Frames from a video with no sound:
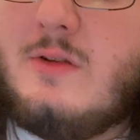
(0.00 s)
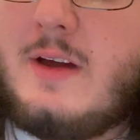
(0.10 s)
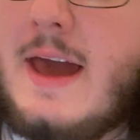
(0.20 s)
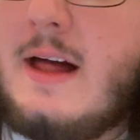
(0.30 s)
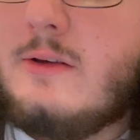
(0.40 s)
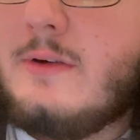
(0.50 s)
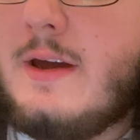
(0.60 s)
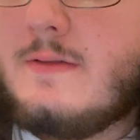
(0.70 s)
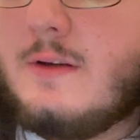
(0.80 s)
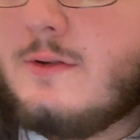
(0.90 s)
of their
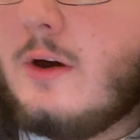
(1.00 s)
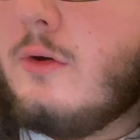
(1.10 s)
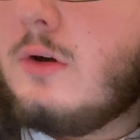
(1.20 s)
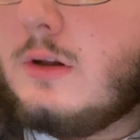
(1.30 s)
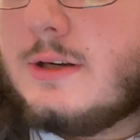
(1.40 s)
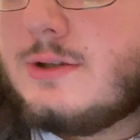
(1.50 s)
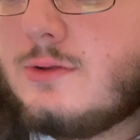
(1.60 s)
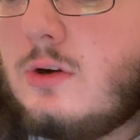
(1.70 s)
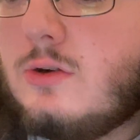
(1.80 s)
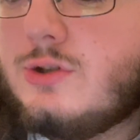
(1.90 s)
calories. Their total
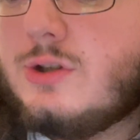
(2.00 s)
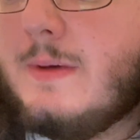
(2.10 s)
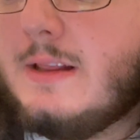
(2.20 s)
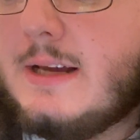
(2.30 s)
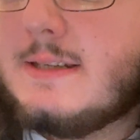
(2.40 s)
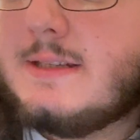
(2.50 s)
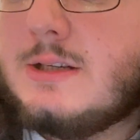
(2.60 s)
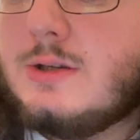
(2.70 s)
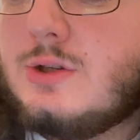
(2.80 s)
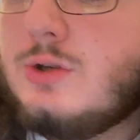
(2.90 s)
cholesterol should be less
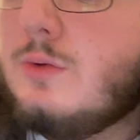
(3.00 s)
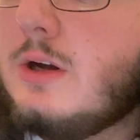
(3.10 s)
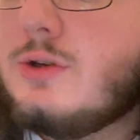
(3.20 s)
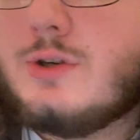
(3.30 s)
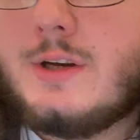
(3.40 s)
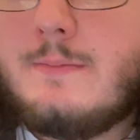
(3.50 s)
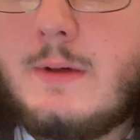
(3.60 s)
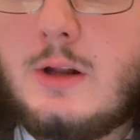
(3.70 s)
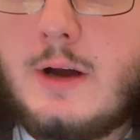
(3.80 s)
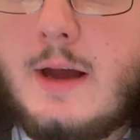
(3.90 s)
than 200
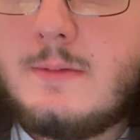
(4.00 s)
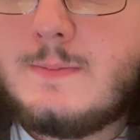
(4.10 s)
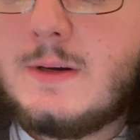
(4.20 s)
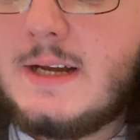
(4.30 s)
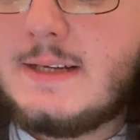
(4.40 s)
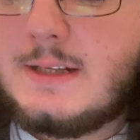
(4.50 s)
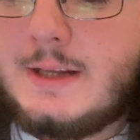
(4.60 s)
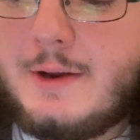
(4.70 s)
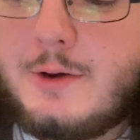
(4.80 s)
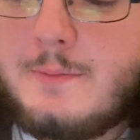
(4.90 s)
milligrams per
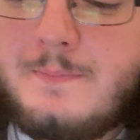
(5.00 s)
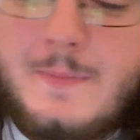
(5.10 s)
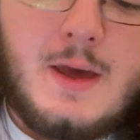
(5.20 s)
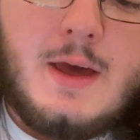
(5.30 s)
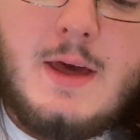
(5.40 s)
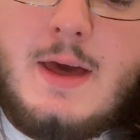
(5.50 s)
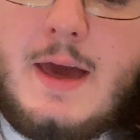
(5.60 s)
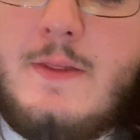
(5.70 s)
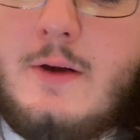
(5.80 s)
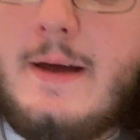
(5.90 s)
deciliter,
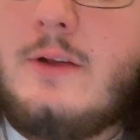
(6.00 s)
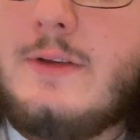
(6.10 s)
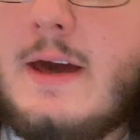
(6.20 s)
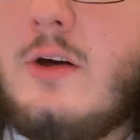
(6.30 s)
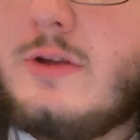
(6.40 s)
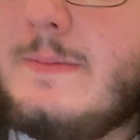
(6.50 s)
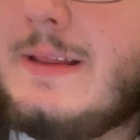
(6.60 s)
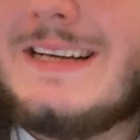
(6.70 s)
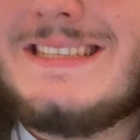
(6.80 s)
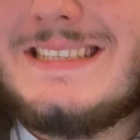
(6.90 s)
and their LDL should be
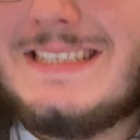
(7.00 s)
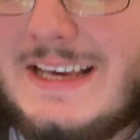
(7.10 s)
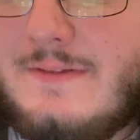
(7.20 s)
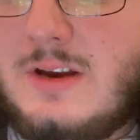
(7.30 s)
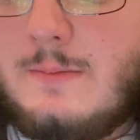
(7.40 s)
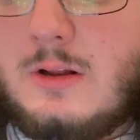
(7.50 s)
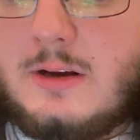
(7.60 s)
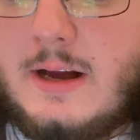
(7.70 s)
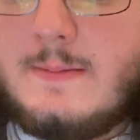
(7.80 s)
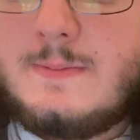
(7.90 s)
less than 70
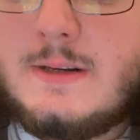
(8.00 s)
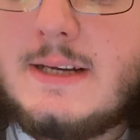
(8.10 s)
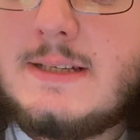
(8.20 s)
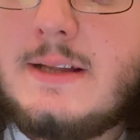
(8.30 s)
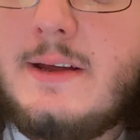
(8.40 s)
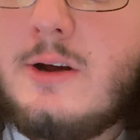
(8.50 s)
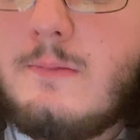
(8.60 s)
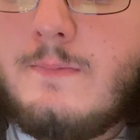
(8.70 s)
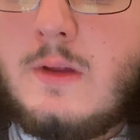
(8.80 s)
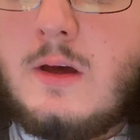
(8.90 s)
milligrams per
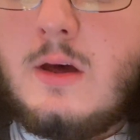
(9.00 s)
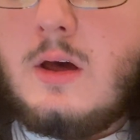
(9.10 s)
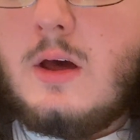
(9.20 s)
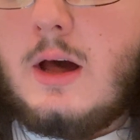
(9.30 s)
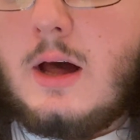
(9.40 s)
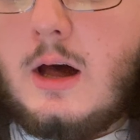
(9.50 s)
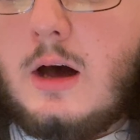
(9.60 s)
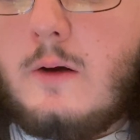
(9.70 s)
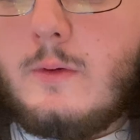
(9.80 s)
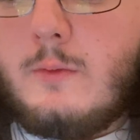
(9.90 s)
deciliter.
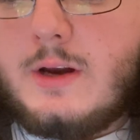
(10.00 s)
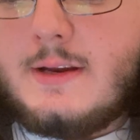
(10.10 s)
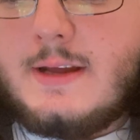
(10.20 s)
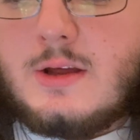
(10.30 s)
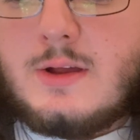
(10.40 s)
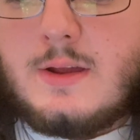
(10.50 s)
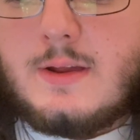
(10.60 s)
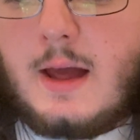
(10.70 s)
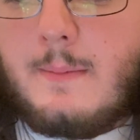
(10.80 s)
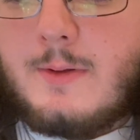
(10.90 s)
We want to teach to
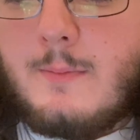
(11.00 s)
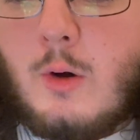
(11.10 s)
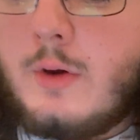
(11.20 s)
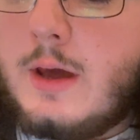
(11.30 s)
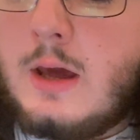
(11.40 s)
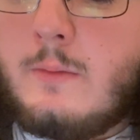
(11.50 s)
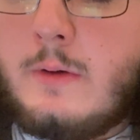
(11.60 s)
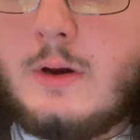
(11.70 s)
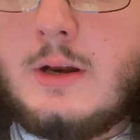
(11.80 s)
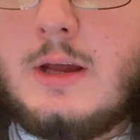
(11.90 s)
stop smoking. We
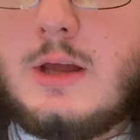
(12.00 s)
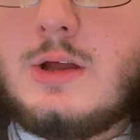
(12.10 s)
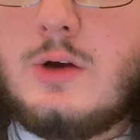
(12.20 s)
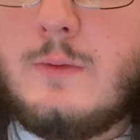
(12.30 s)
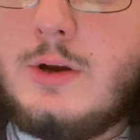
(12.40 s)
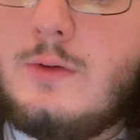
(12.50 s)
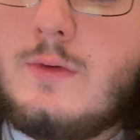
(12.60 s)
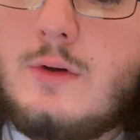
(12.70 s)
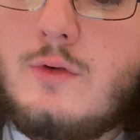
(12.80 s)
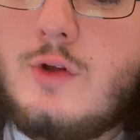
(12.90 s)
want to teach to
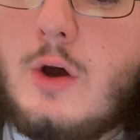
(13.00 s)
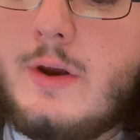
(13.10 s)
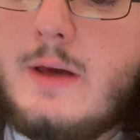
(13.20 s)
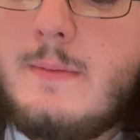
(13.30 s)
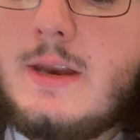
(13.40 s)
reduce their sodium